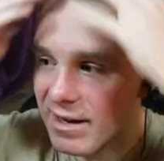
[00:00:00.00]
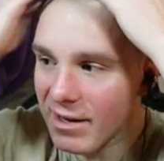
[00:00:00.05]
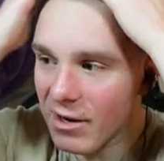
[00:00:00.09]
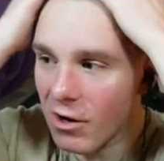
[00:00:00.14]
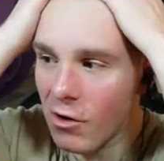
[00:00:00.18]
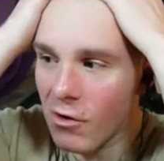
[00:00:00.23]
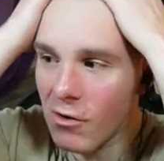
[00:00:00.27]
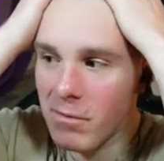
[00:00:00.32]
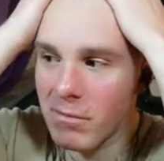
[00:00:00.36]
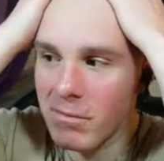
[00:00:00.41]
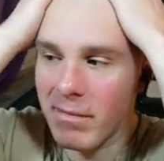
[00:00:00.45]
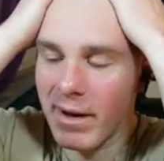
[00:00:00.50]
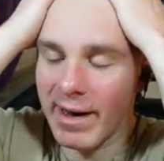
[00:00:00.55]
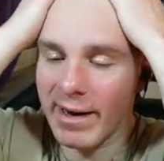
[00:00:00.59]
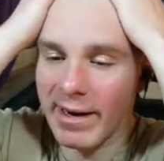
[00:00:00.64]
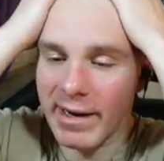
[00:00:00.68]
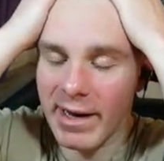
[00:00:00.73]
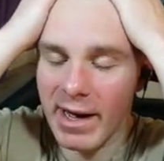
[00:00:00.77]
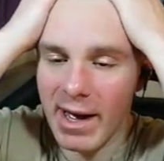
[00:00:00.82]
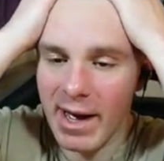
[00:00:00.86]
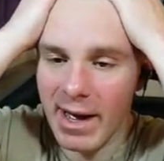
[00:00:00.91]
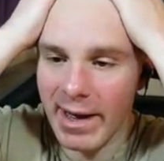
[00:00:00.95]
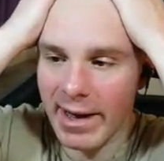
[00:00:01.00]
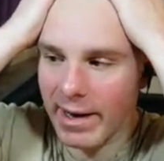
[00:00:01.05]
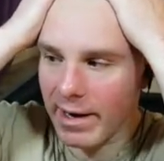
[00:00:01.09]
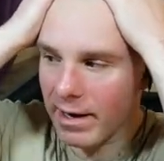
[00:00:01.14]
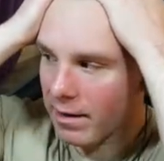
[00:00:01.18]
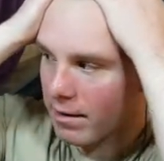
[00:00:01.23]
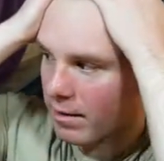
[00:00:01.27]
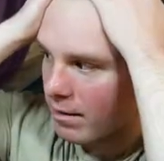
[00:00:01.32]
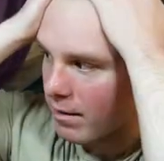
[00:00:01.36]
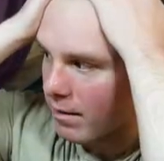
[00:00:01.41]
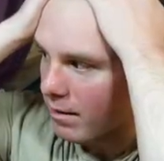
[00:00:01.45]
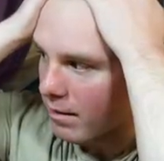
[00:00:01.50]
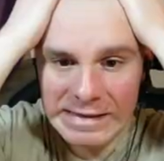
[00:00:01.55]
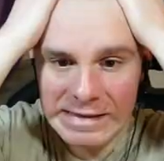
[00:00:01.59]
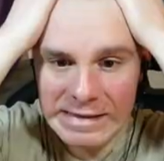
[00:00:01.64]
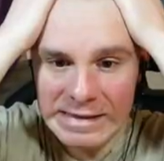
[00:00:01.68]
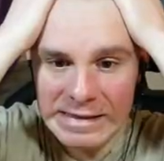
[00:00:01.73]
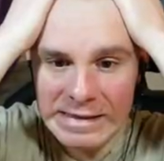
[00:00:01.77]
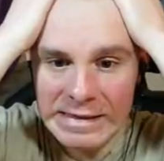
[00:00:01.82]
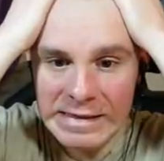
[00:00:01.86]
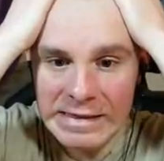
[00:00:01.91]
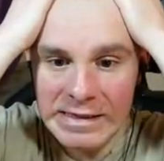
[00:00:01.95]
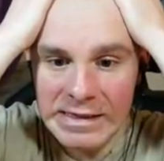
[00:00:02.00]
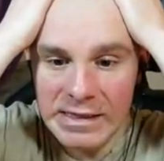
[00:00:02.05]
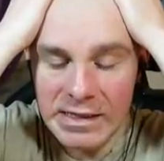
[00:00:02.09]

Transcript: Oh my god. Oh.